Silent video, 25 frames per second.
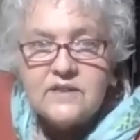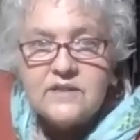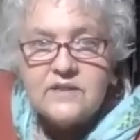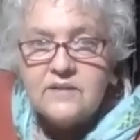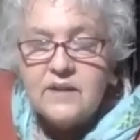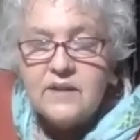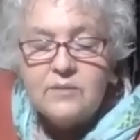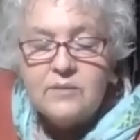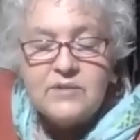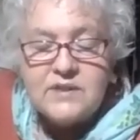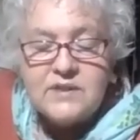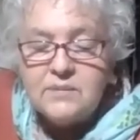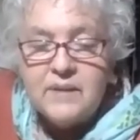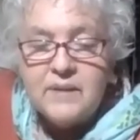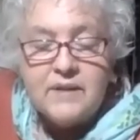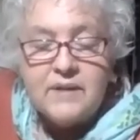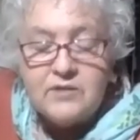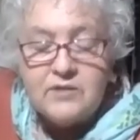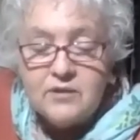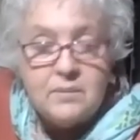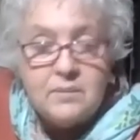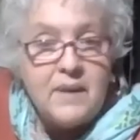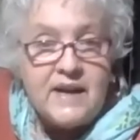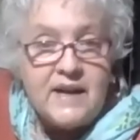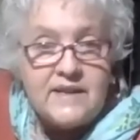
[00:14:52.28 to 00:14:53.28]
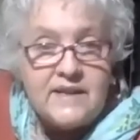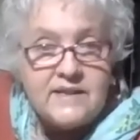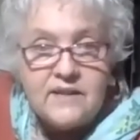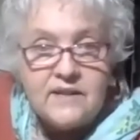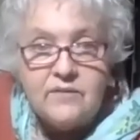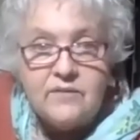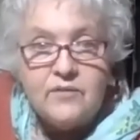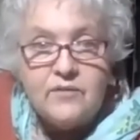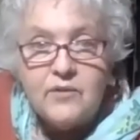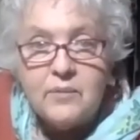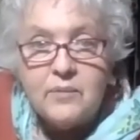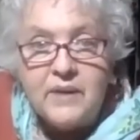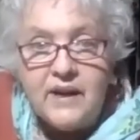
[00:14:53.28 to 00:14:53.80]
It was amazing
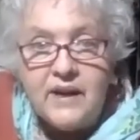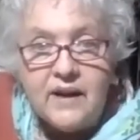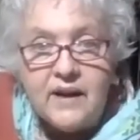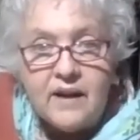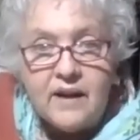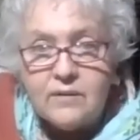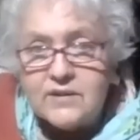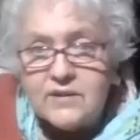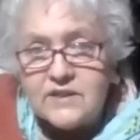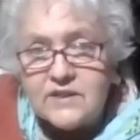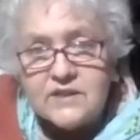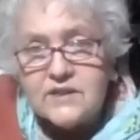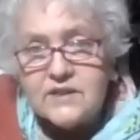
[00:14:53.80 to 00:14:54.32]
for me. I was